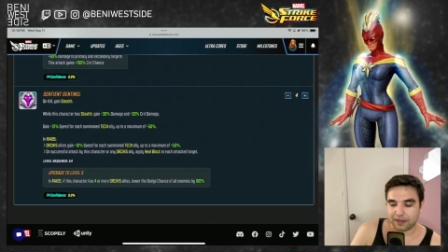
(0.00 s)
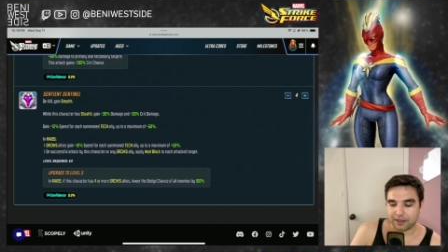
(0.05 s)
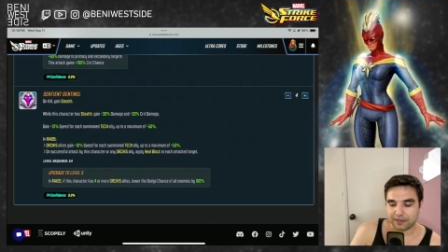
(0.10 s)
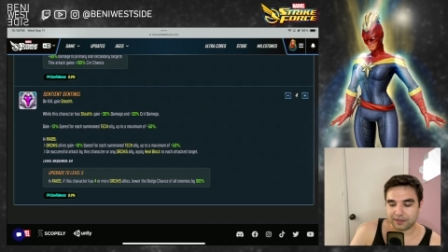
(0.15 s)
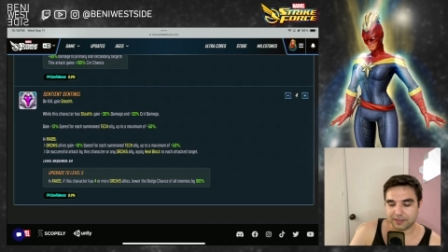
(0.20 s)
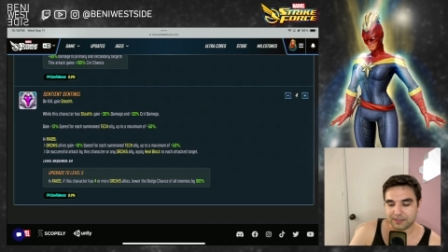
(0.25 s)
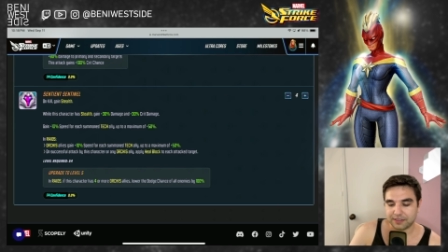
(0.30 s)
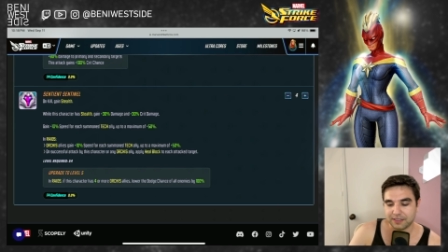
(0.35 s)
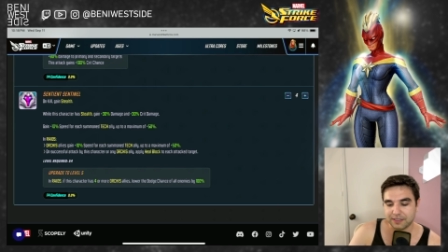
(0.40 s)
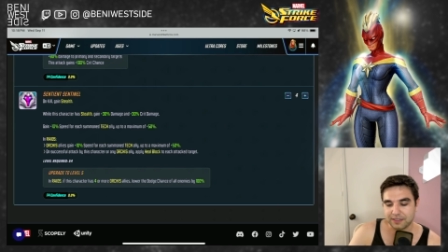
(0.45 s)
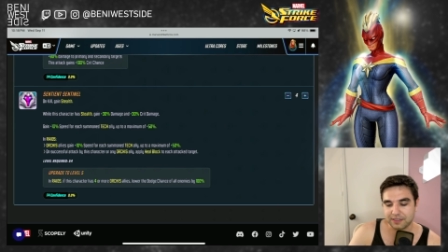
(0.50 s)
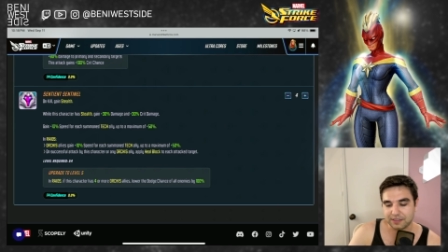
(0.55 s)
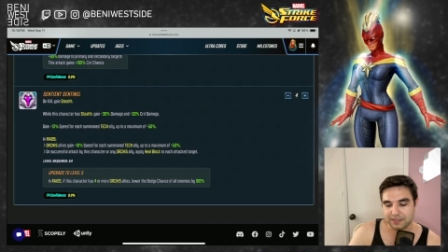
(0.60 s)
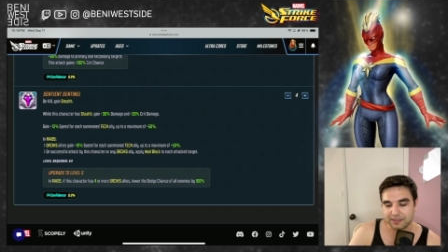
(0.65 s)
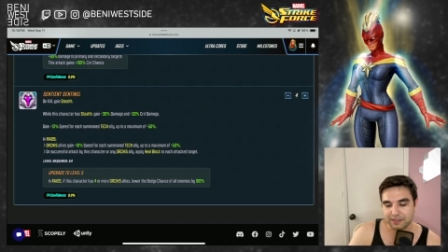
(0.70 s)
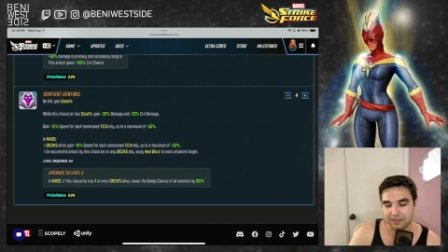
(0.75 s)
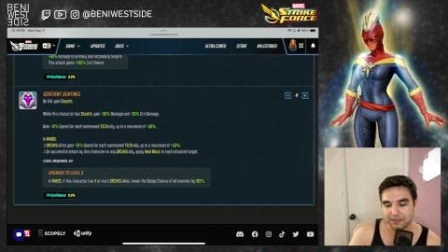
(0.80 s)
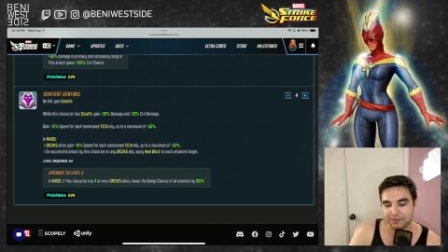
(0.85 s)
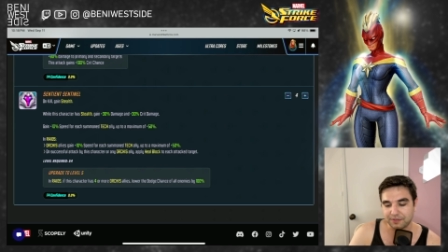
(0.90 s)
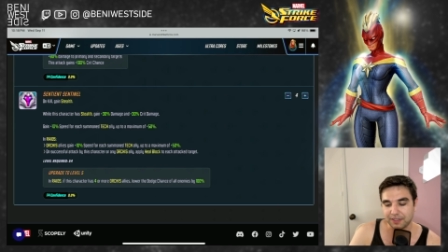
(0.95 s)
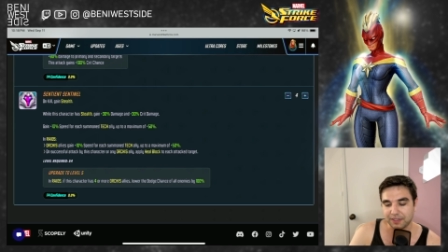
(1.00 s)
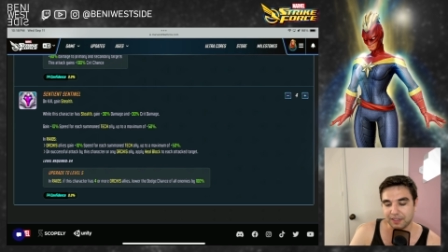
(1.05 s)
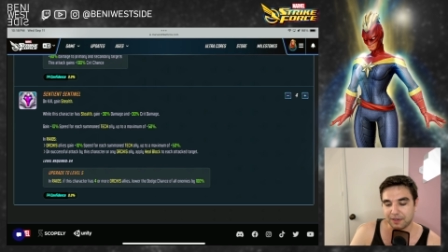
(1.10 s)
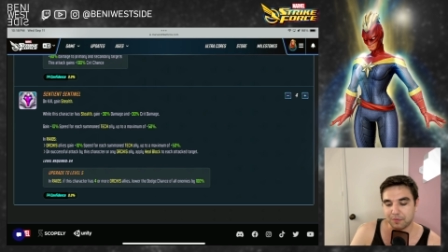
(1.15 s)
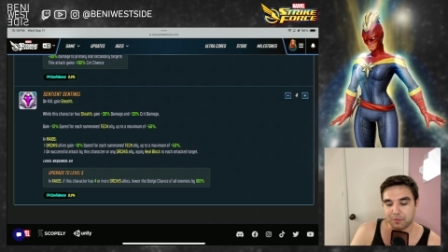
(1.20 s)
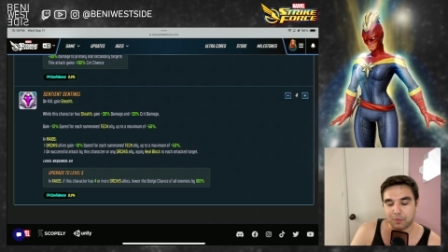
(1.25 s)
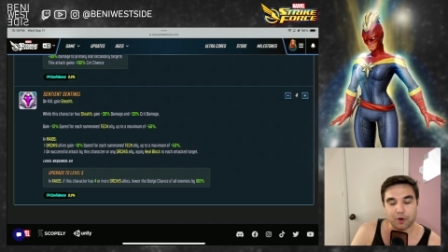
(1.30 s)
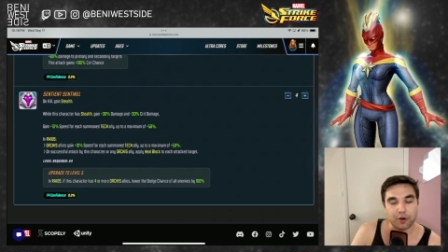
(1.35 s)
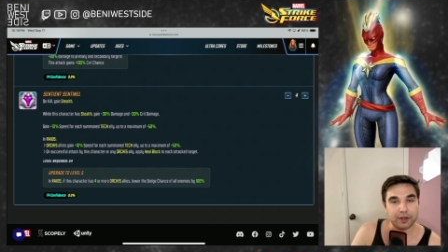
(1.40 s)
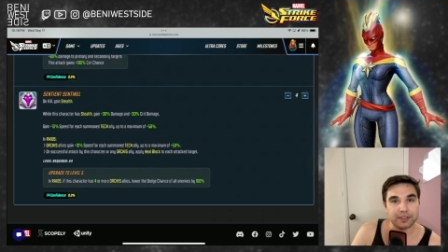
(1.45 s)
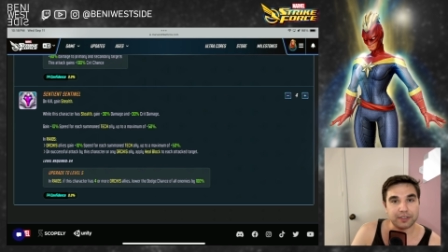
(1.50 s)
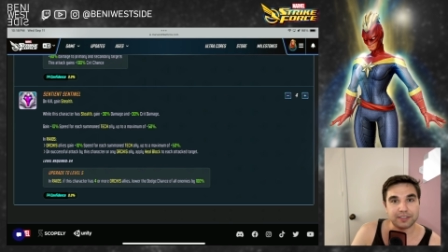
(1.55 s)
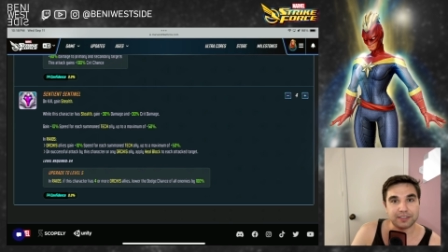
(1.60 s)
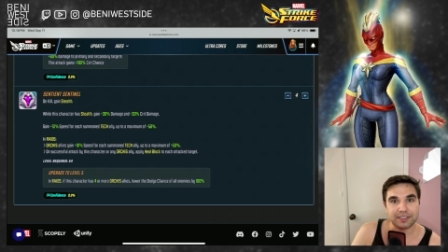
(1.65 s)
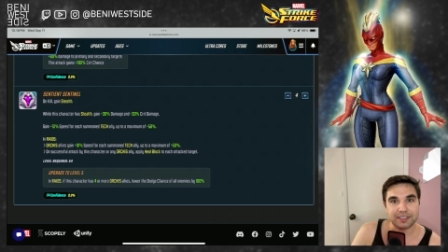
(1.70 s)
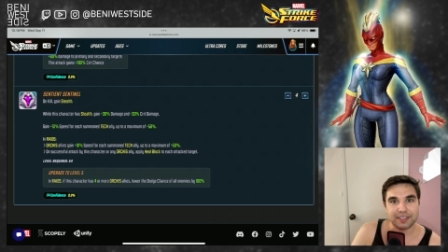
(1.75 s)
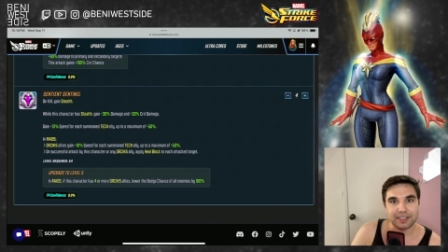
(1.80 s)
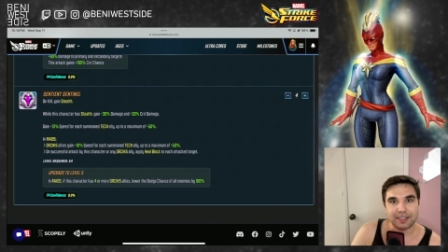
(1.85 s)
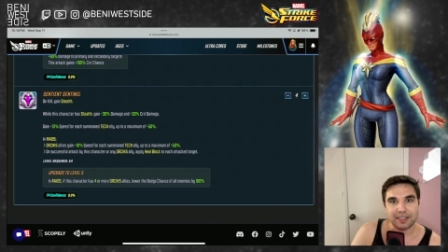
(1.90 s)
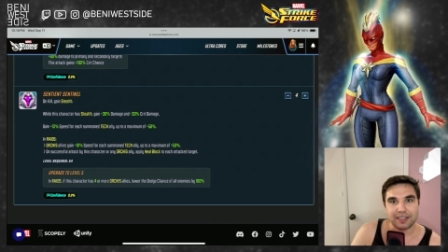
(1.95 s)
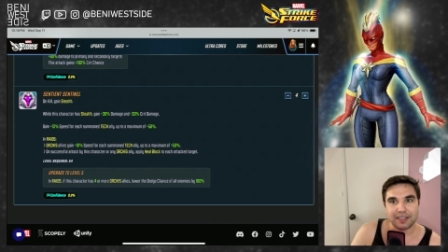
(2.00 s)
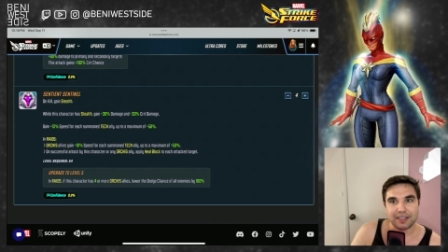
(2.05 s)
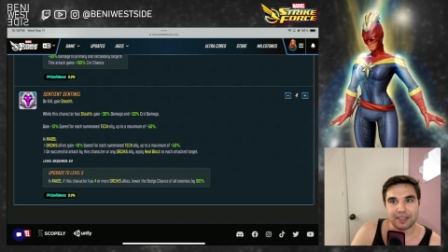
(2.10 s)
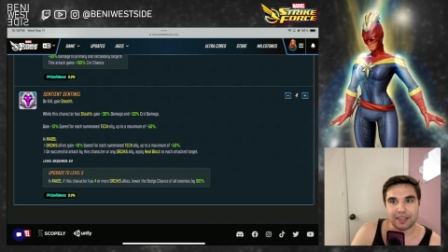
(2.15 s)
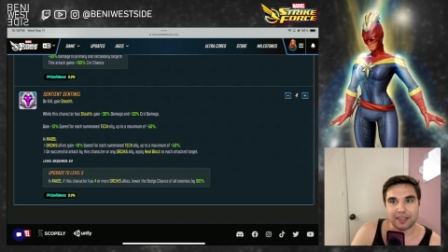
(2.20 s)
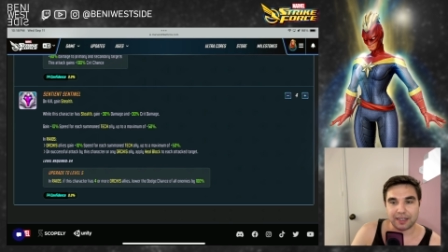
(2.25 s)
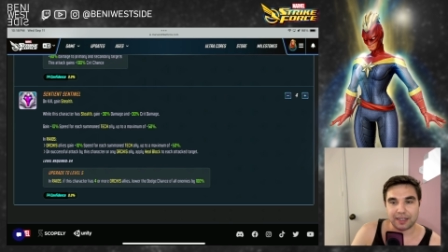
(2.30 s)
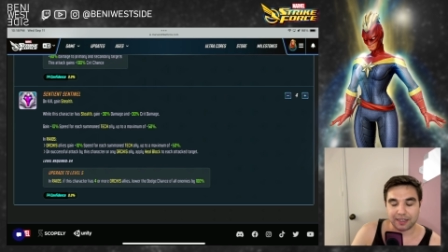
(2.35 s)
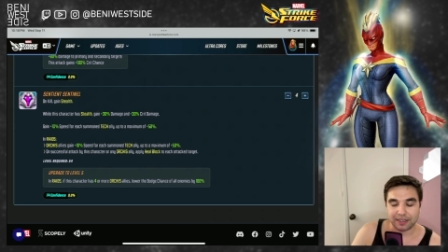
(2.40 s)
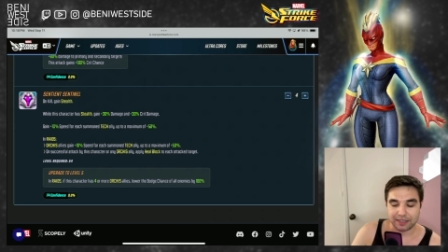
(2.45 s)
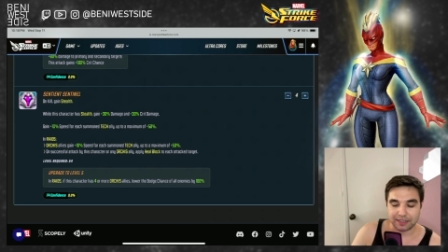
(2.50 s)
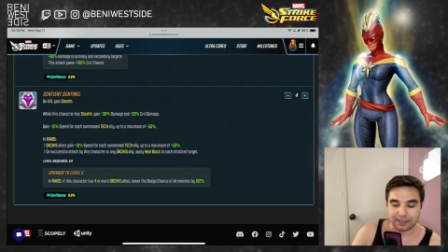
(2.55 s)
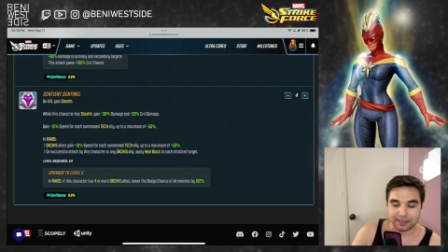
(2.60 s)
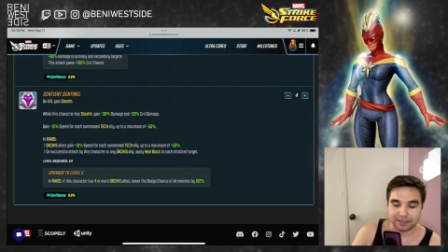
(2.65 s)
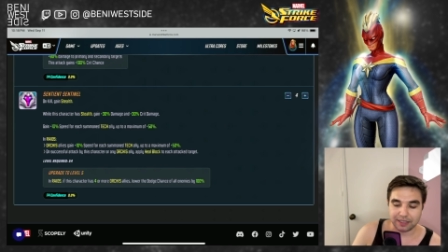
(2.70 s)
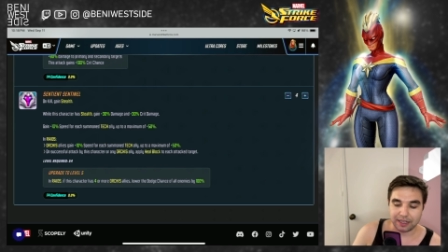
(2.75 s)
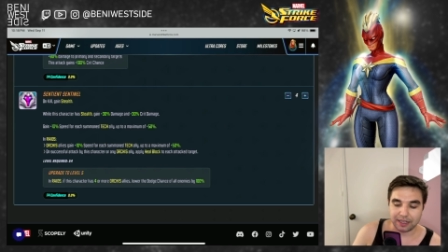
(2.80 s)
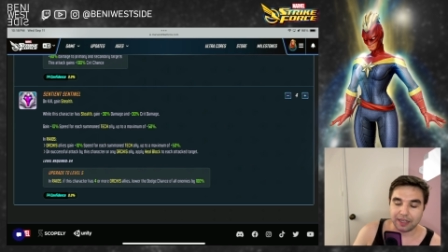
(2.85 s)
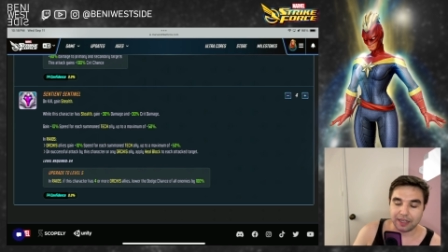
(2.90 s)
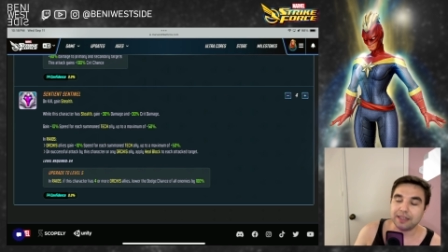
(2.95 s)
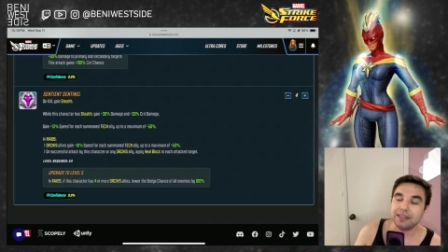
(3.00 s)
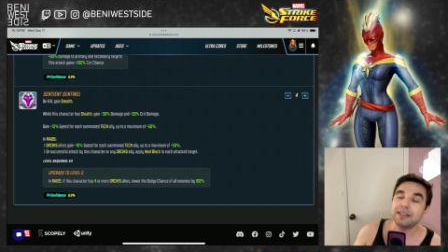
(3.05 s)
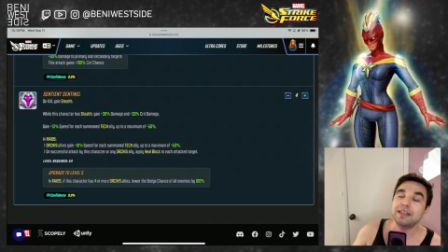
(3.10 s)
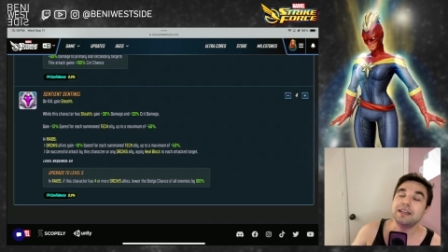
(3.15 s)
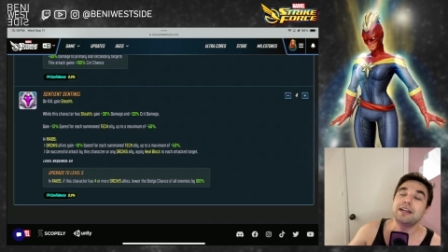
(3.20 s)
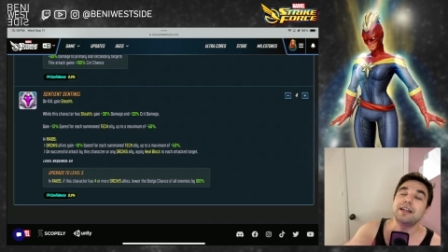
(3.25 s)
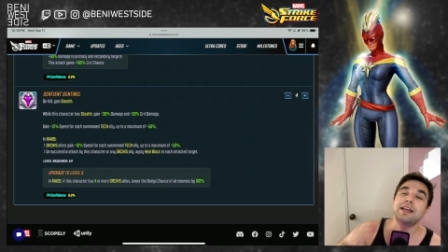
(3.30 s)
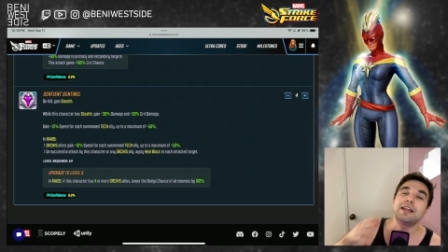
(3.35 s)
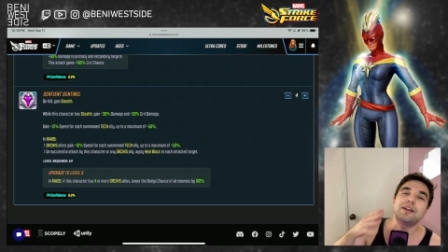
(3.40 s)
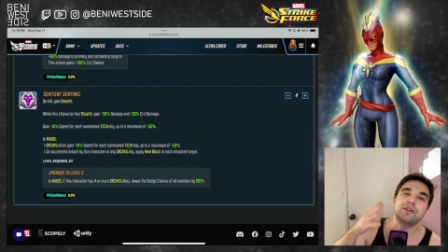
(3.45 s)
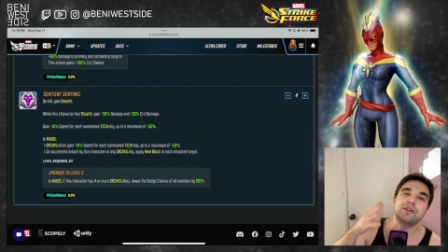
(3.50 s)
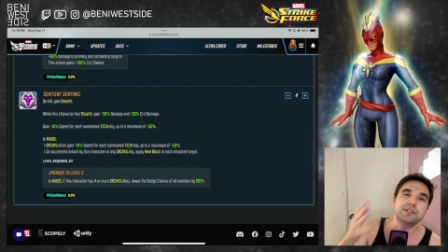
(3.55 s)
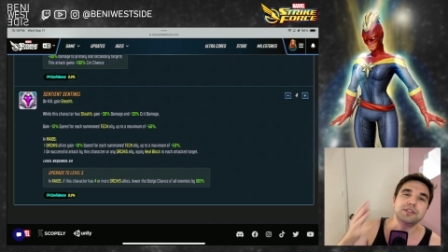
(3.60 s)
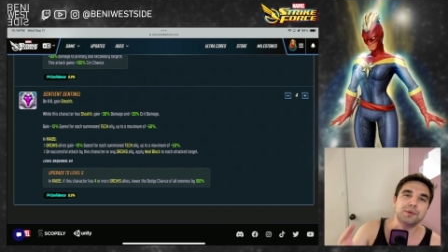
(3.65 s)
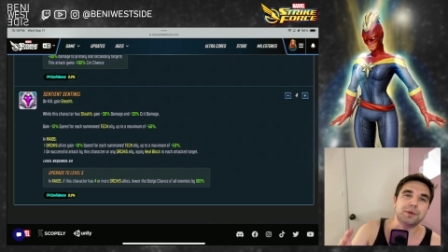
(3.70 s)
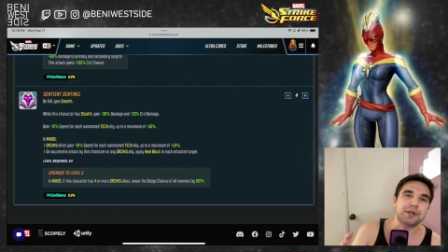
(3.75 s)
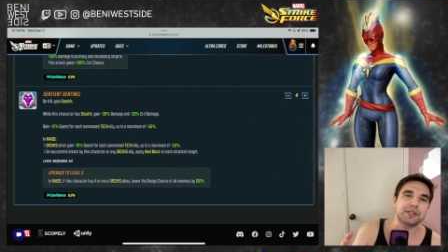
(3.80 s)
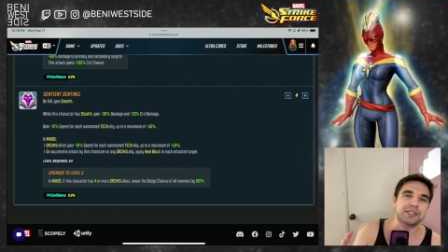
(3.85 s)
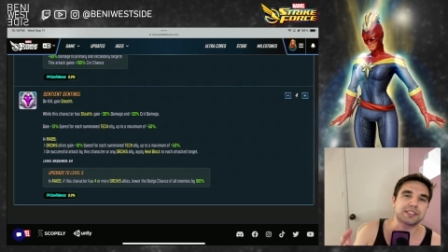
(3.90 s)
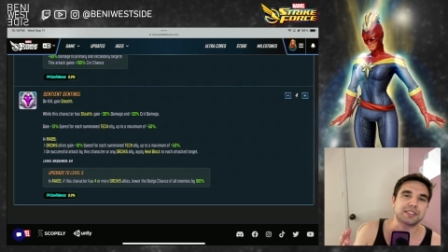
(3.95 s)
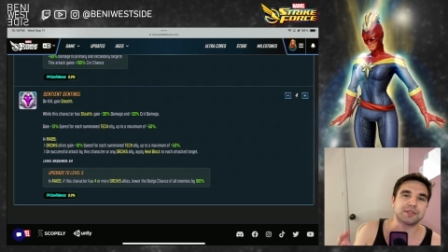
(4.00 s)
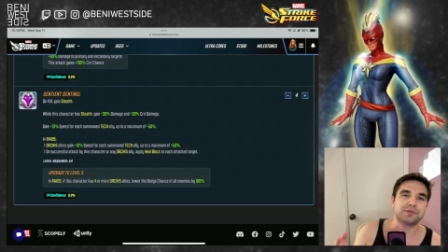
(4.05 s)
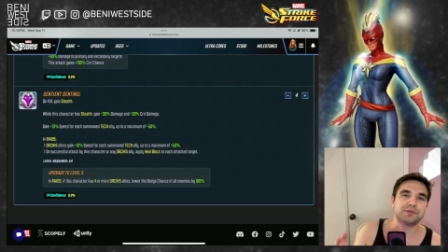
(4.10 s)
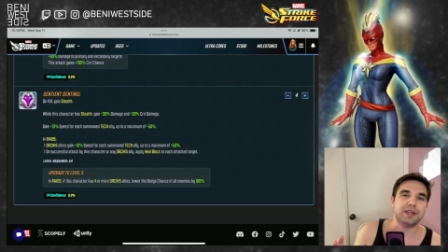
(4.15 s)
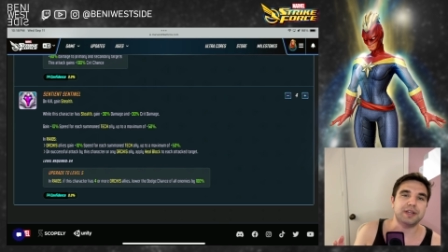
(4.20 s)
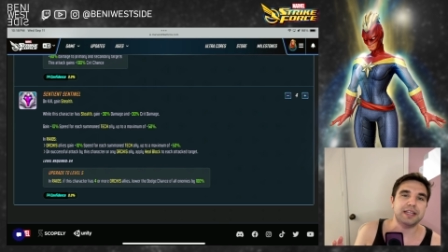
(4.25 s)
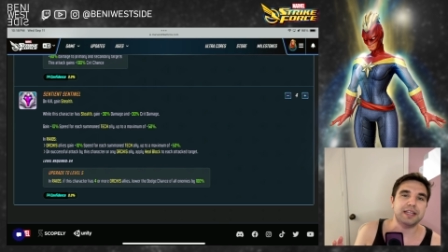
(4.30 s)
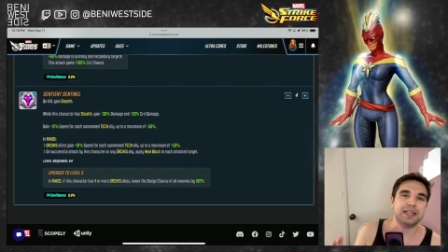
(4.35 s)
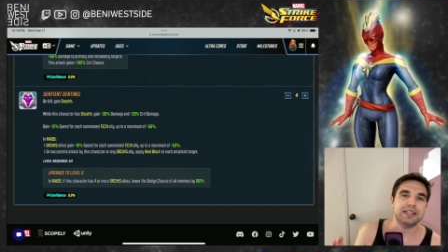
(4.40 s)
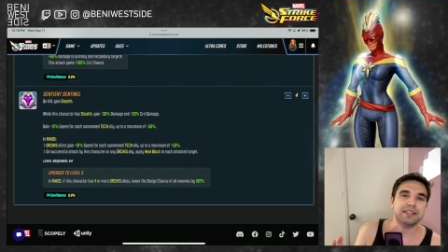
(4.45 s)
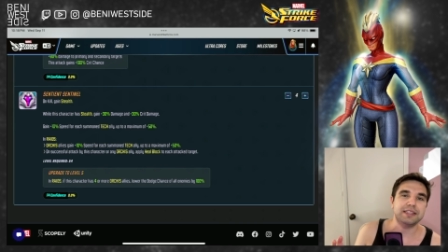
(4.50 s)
This is really important. It only works in raids.